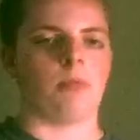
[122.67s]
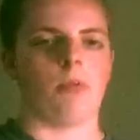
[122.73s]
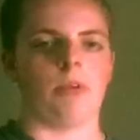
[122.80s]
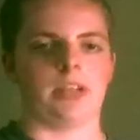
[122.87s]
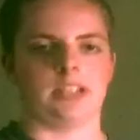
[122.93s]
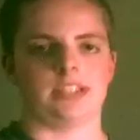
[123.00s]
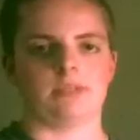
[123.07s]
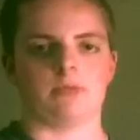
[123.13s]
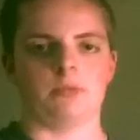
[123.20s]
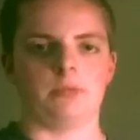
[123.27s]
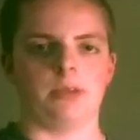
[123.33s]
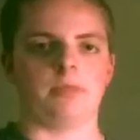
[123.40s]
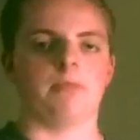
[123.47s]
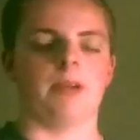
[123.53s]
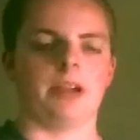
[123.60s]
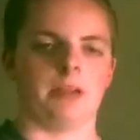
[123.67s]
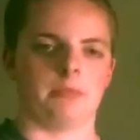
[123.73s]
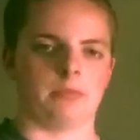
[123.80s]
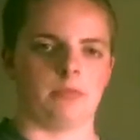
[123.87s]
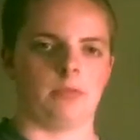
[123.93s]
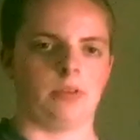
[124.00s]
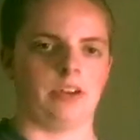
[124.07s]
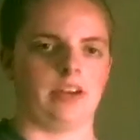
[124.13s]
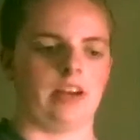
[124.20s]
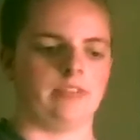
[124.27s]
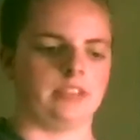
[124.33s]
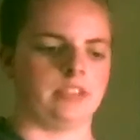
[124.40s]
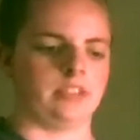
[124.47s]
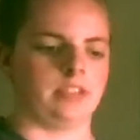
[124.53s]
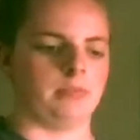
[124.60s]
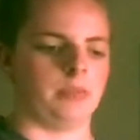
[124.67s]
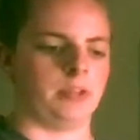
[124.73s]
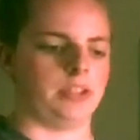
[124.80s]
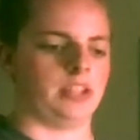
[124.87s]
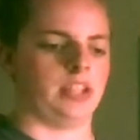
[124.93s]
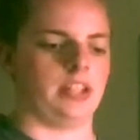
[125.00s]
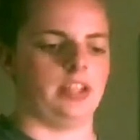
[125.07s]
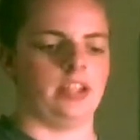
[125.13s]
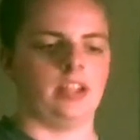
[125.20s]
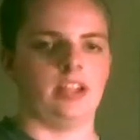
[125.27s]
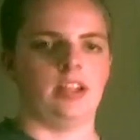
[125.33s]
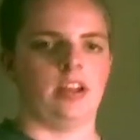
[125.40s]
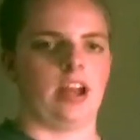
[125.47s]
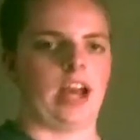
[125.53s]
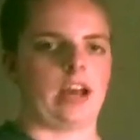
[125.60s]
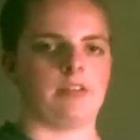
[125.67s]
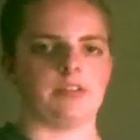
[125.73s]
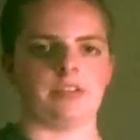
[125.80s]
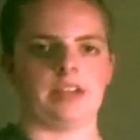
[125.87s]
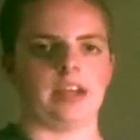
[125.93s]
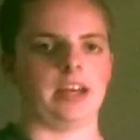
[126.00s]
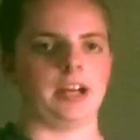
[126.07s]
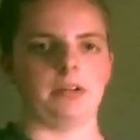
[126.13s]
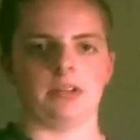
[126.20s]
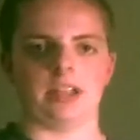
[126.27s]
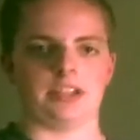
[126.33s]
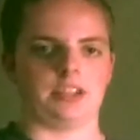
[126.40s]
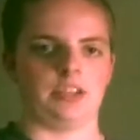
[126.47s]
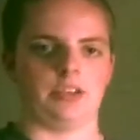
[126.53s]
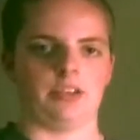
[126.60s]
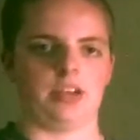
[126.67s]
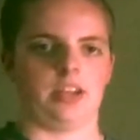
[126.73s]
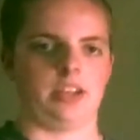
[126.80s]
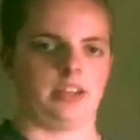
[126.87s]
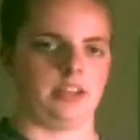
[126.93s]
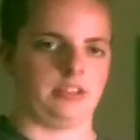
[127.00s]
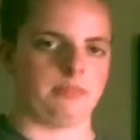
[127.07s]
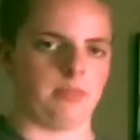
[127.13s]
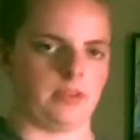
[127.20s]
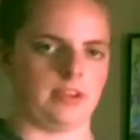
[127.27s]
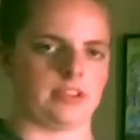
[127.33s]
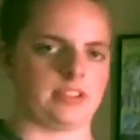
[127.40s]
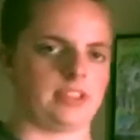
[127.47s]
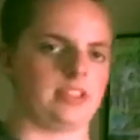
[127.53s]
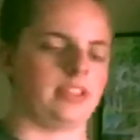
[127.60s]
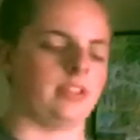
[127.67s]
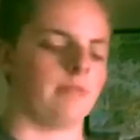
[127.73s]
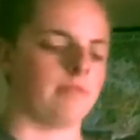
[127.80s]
Point would be my number one, obviously. But then after that, I would like to go to any of these parks.